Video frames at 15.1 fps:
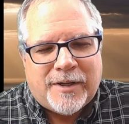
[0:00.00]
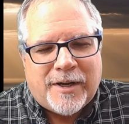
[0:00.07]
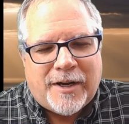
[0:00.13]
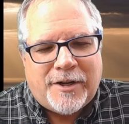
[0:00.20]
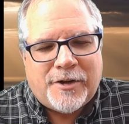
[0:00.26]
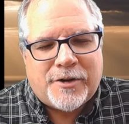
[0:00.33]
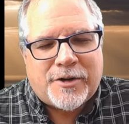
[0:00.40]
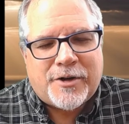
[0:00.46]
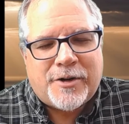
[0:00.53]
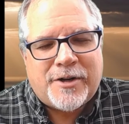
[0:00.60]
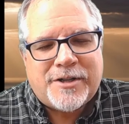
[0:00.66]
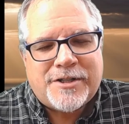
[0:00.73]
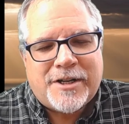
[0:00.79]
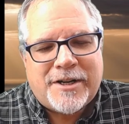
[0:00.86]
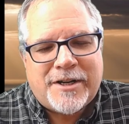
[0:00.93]
And you're
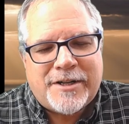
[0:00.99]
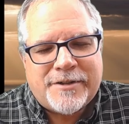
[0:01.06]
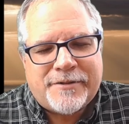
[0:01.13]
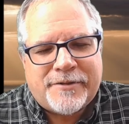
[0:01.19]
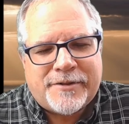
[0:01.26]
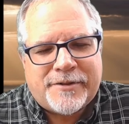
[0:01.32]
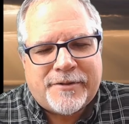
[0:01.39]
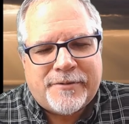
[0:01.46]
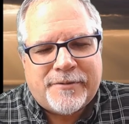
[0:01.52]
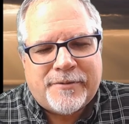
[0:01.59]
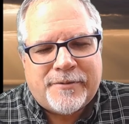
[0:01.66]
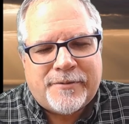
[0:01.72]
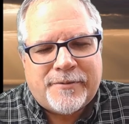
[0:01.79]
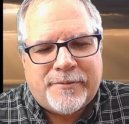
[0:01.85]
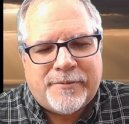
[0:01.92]
encouraging each of us to
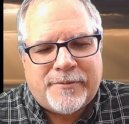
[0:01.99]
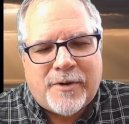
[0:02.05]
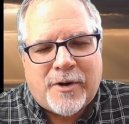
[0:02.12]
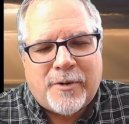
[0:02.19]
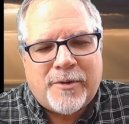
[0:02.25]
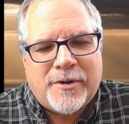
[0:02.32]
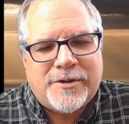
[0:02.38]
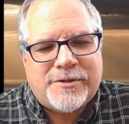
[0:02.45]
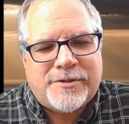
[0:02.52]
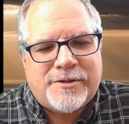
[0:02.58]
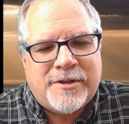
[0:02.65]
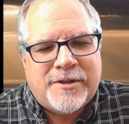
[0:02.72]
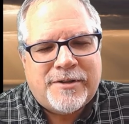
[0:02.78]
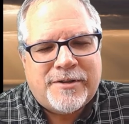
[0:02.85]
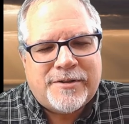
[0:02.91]
forward
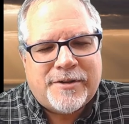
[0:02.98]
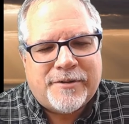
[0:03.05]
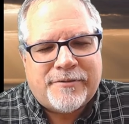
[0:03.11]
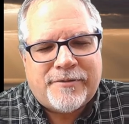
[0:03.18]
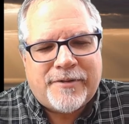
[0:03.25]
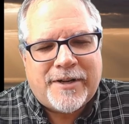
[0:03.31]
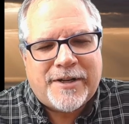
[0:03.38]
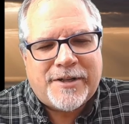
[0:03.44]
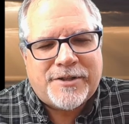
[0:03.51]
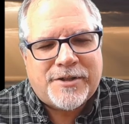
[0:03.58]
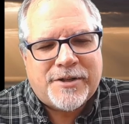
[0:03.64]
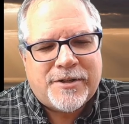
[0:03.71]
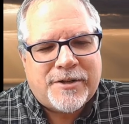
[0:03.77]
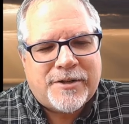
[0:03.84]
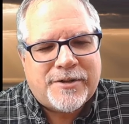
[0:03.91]
to finish
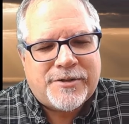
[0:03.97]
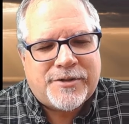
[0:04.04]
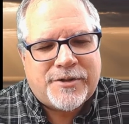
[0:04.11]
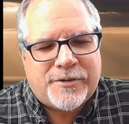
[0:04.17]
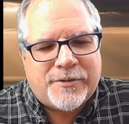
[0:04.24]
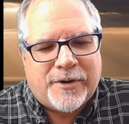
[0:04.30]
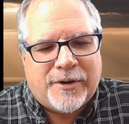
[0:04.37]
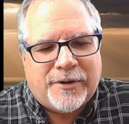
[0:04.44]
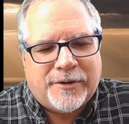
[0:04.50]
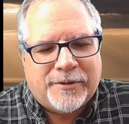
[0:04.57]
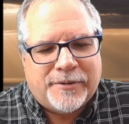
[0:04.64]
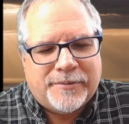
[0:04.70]
strong.